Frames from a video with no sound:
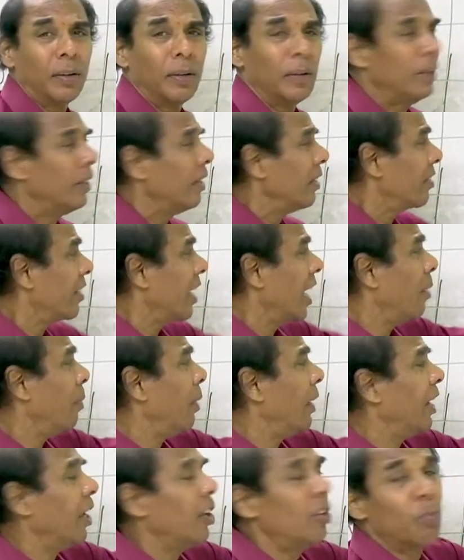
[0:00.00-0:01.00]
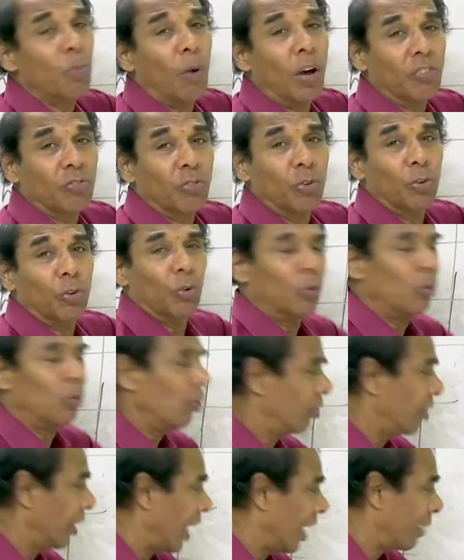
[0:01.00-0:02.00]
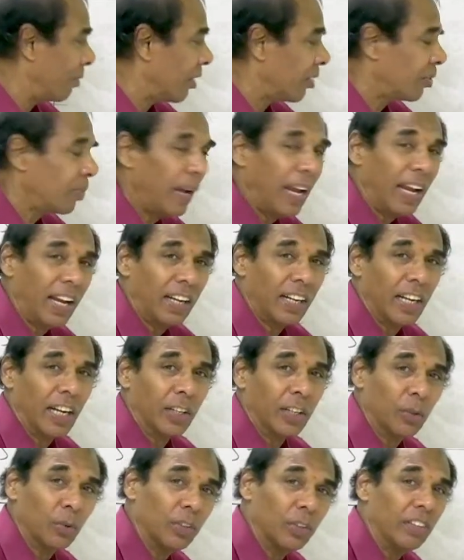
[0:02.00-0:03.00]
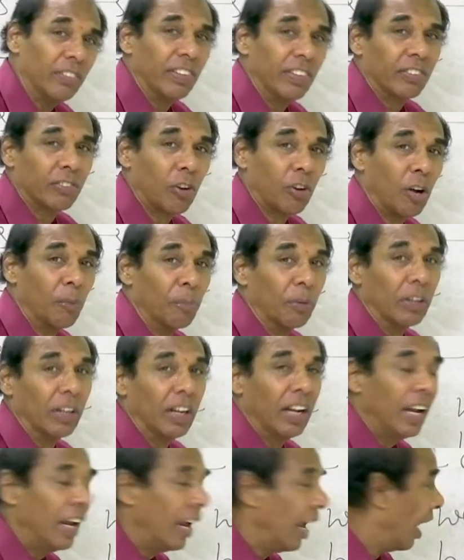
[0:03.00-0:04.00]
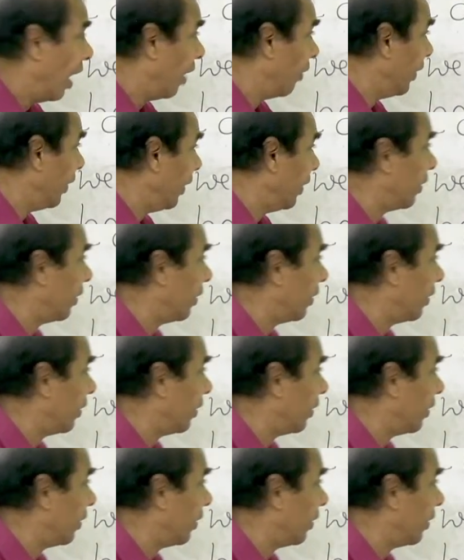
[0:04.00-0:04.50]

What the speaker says: Statement is positive. Question tag must be negative. This is common. Haven't.